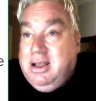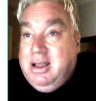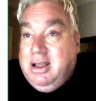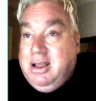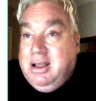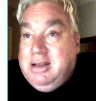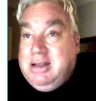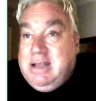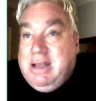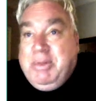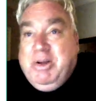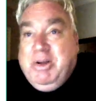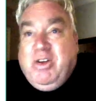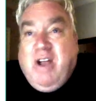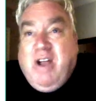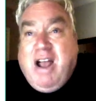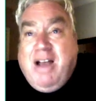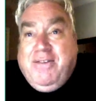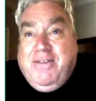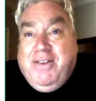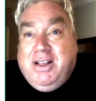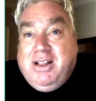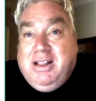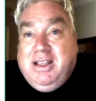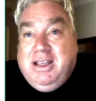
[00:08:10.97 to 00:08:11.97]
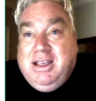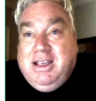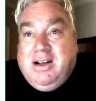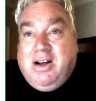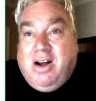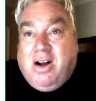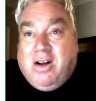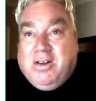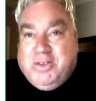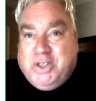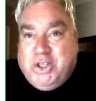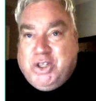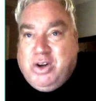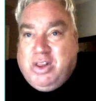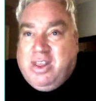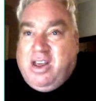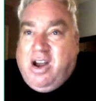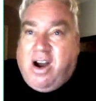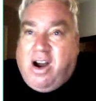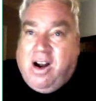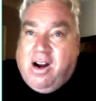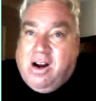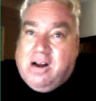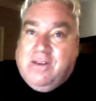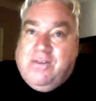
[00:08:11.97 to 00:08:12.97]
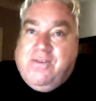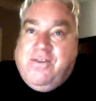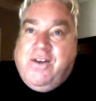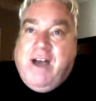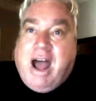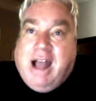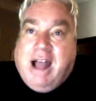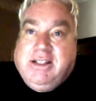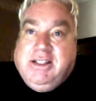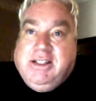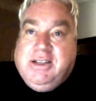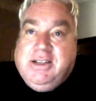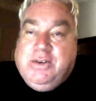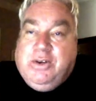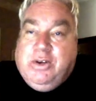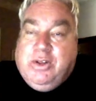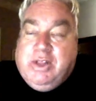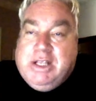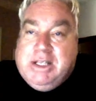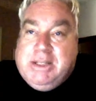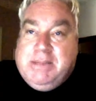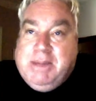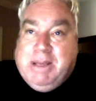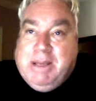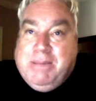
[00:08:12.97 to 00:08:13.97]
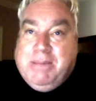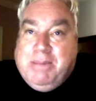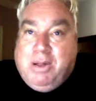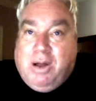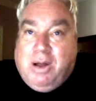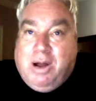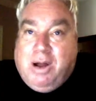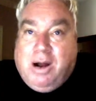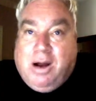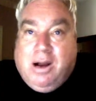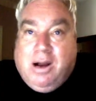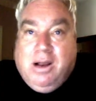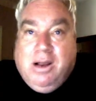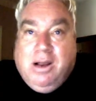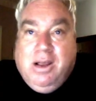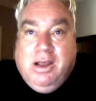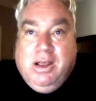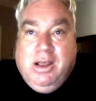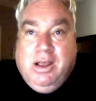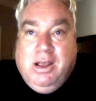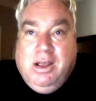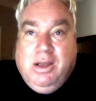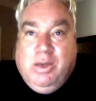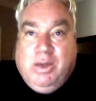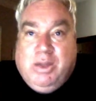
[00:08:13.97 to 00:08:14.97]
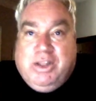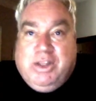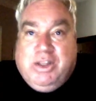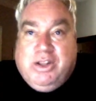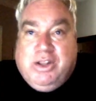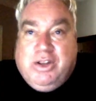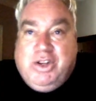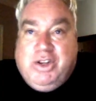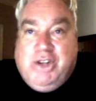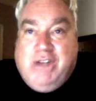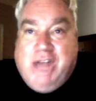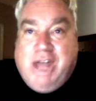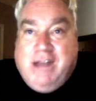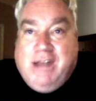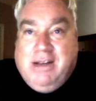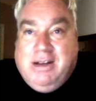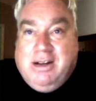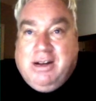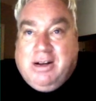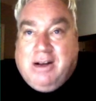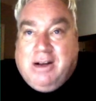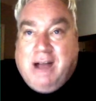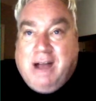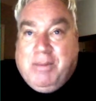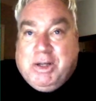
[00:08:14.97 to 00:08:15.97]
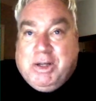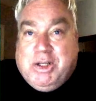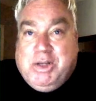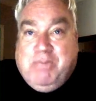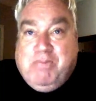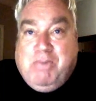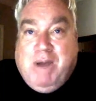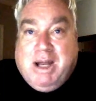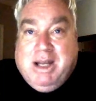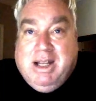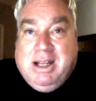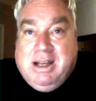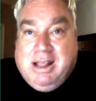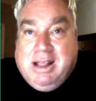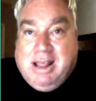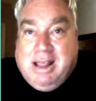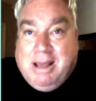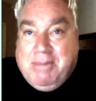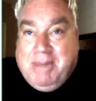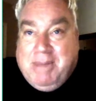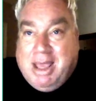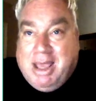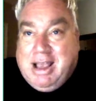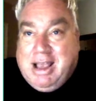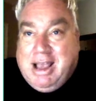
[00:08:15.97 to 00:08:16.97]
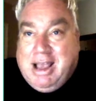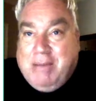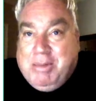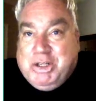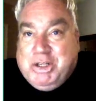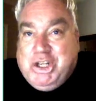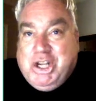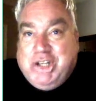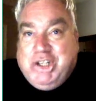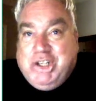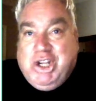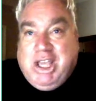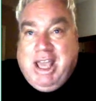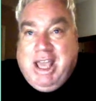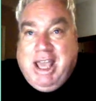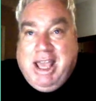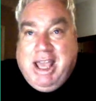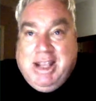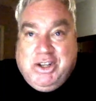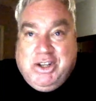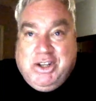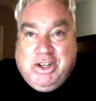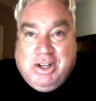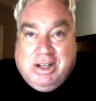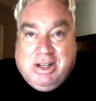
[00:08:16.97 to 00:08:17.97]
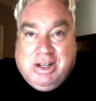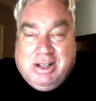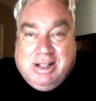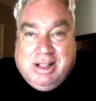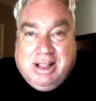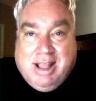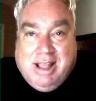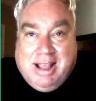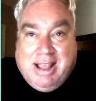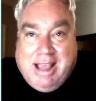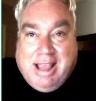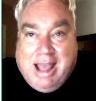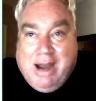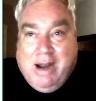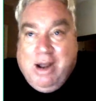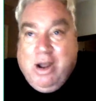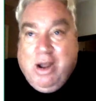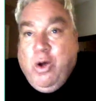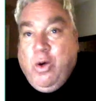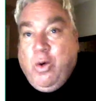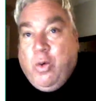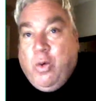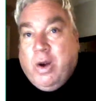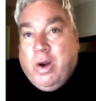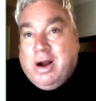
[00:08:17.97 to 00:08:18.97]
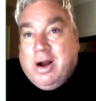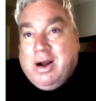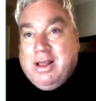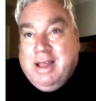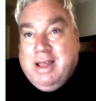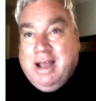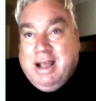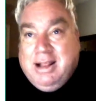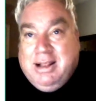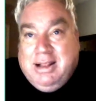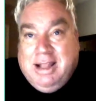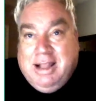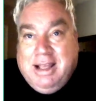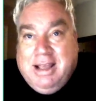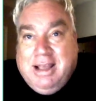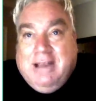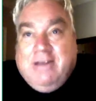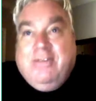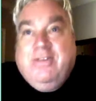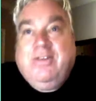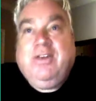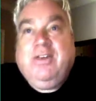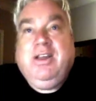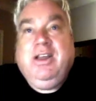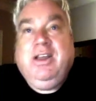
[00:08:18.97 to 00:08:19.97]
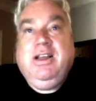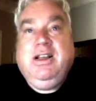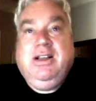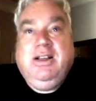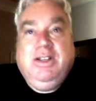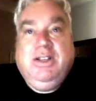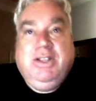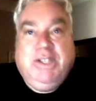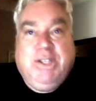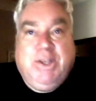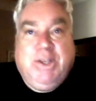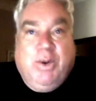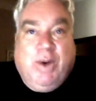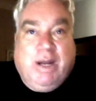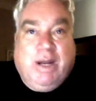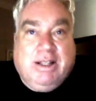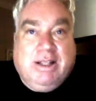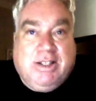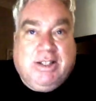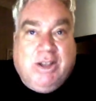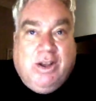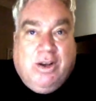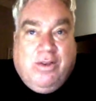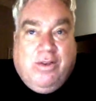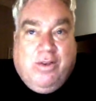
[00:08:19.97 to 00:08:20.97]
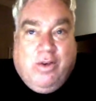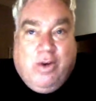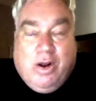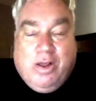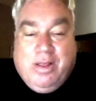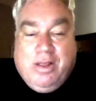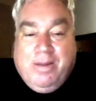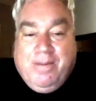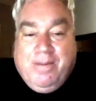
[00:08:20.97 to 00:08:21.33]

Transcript: Demographically are sort of the hard facts of who these people are. What's their gender? How much money do they make? How much education do they get? Where do they live? So on and so forth.